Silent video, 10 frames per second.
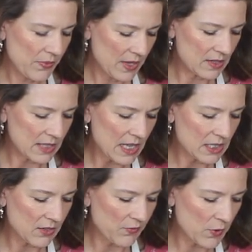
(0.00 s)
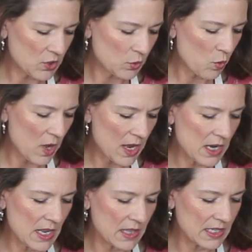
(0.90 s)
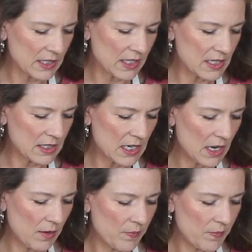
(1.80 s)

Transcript: Because that's the first one in this listing.